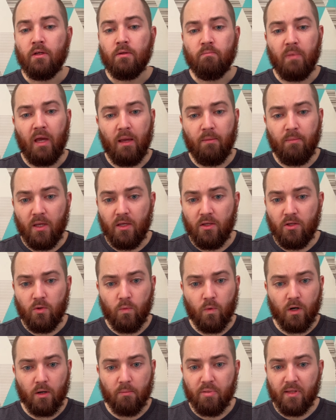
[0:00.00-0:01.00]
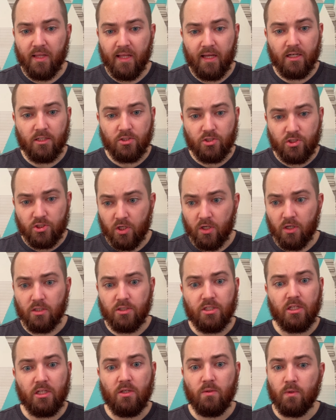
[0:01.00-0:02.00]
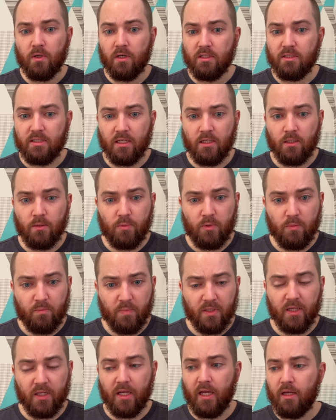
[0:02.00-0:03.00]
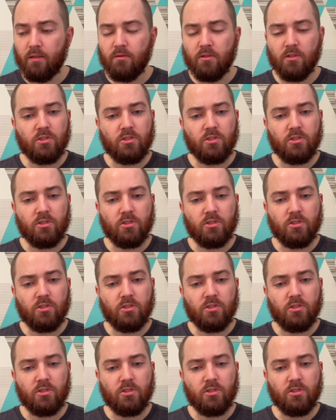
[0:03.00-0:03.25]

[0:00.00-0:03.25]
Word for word: Maybe you want to plant a church and you want us to help you plant.